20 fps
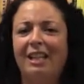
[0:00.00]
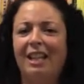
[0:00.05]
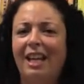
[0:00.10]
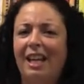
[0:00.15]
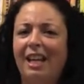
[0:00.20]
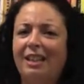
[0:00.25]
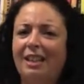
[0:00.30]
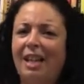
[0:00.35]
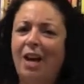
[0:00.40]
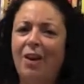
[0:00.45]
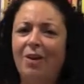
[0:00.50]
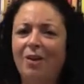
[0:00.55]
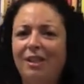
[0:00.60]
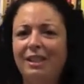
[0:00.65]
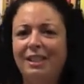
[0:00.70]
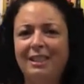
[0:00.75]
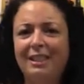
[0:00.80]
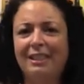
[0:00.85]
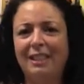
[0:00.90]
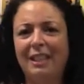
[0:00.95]
They allow
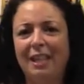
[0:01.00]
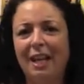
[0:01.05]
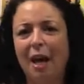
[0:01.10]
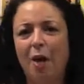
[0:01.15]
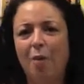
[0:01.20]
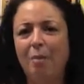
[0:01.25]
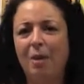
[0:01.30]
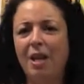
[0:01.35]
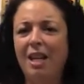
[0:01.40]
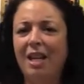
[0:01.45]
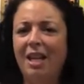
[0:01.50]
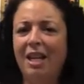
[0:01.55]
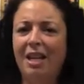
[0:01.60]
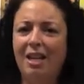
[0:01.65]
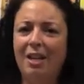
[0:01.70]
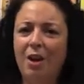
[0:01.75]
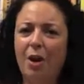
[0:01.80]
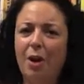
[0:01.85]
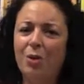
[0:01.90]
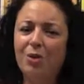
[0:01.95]
us to come in
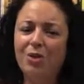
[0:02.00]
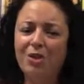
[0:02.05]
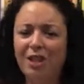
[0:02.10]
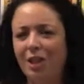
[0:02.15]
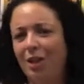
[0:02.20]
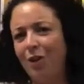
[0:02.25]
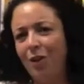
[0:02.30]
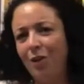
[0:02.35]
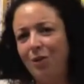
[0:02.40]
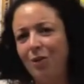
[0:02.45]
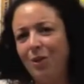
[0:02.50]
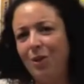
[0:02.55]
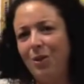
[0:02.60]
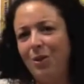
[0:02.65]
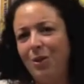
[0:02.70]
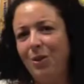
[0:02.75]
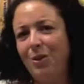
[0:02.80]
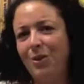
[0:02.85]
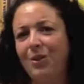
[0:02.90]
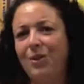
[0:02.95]
and host
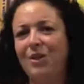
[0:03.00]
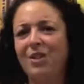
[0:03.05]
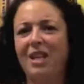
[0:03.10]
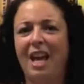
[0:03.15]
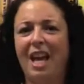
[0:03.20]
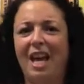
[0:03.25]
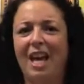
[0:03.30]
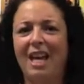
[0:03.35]
interviews and